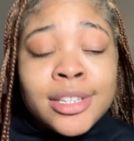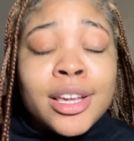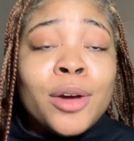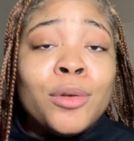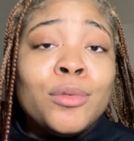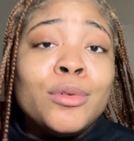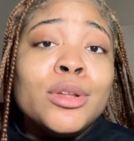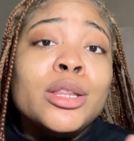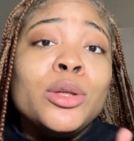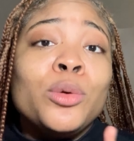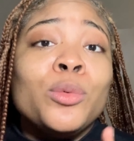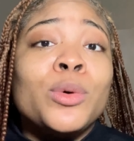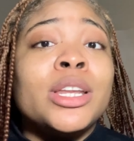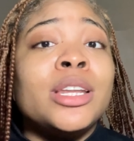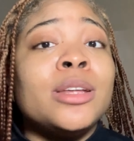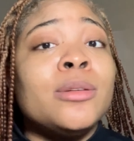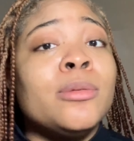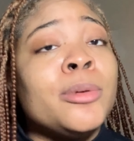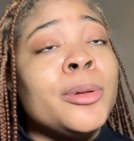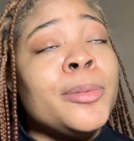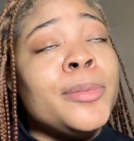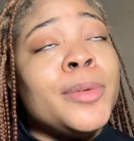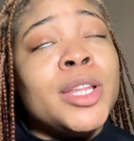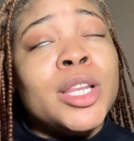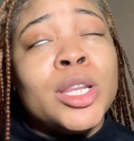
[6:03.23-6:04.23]
I really want them
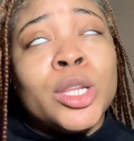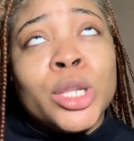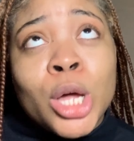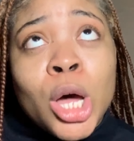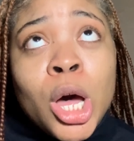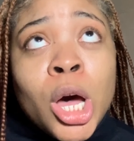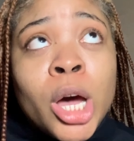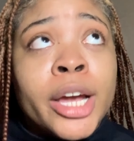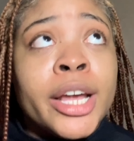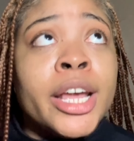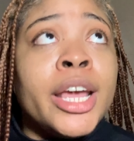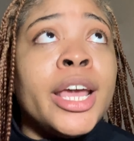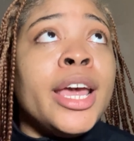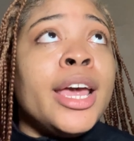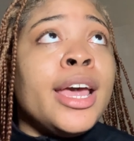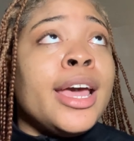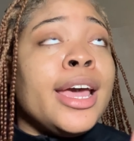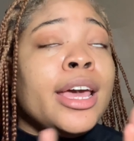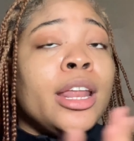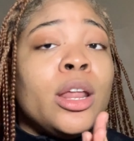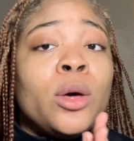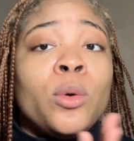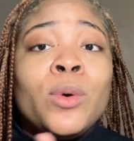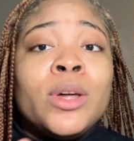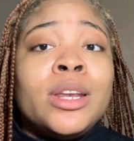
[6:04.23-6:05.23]
to be long,
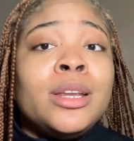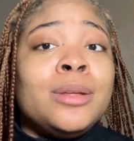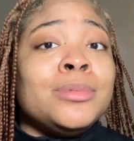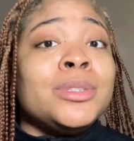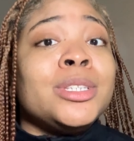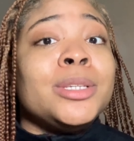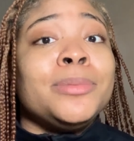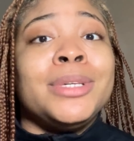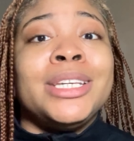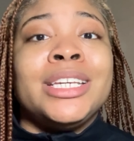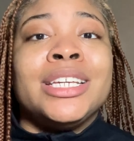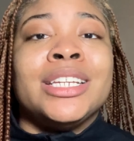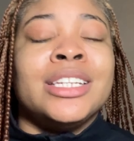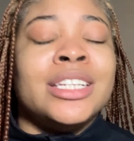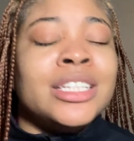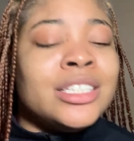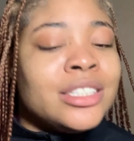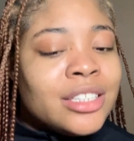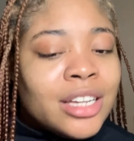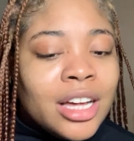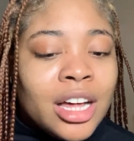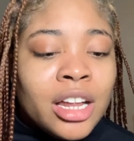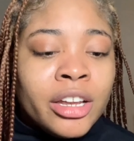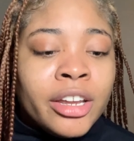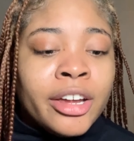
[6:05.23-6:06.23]
and I want them to be in this
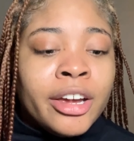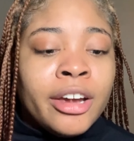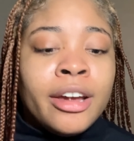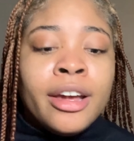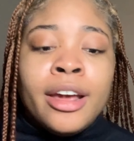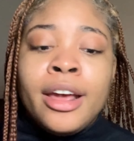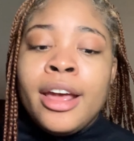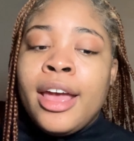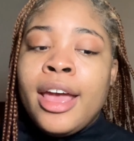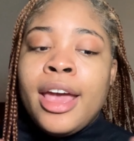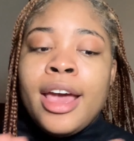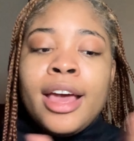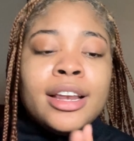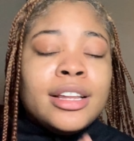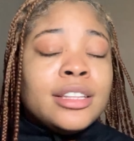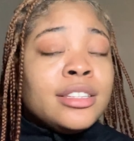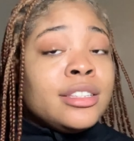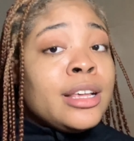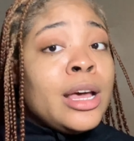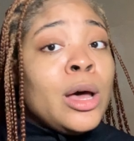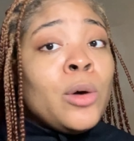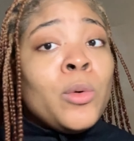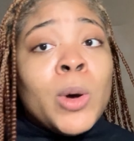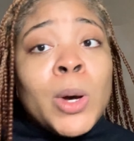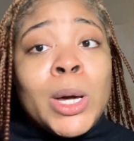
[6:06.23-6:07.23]
color. This is
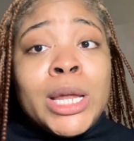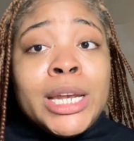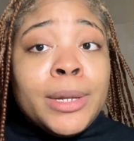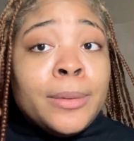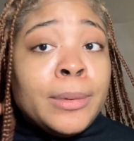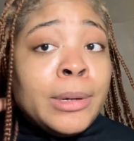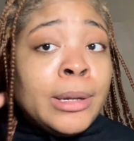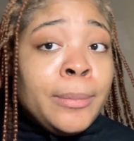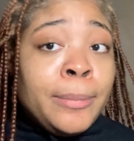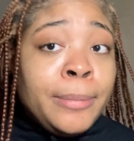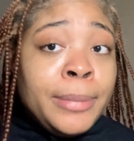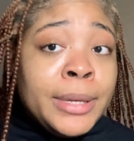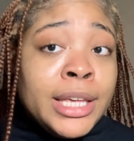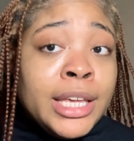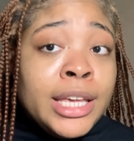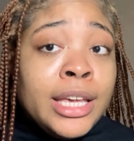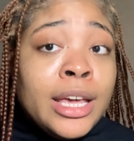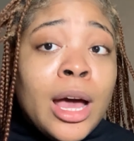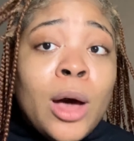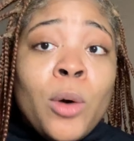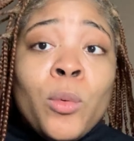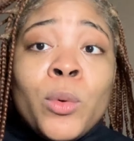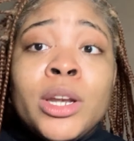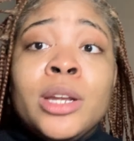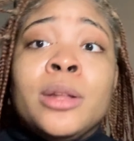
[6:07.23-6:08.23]
how I want them to be.
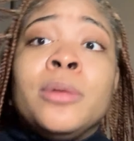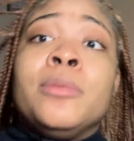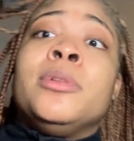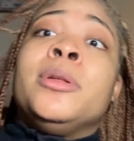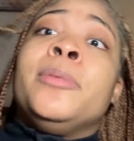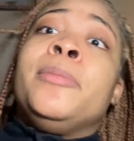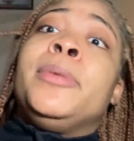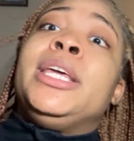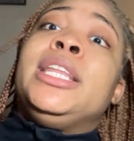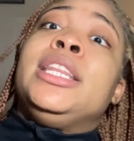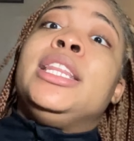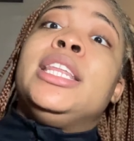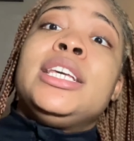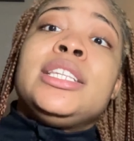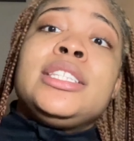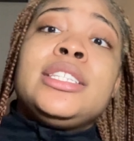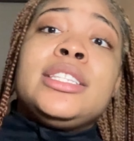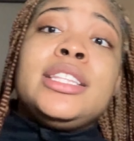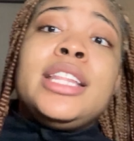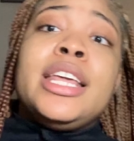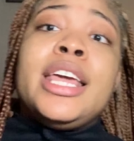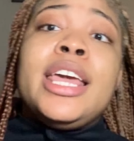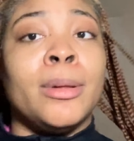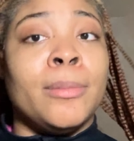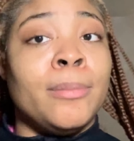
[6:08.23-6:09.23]
I want them to be this,
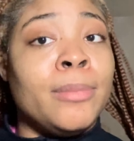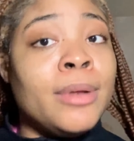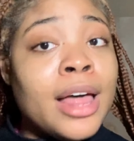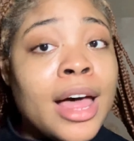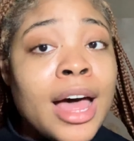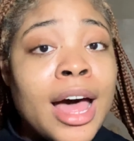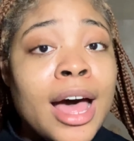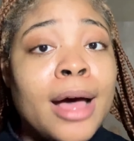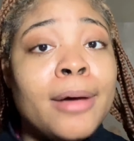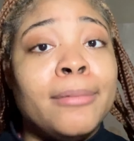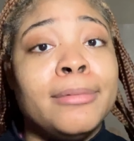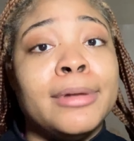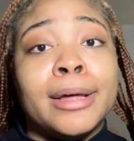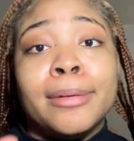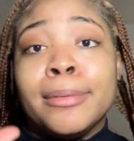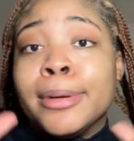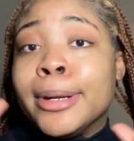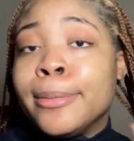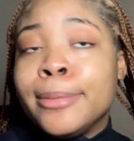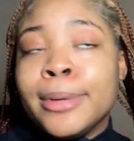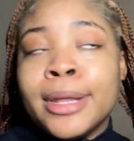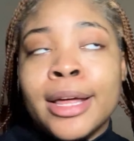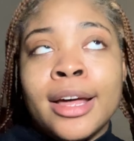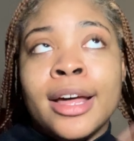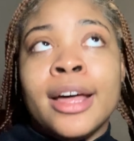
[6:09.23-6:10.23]
blah blah blah
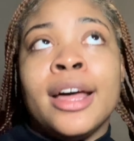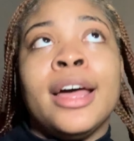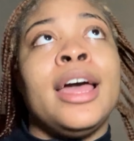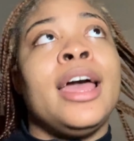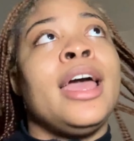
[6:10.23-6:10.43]
blah.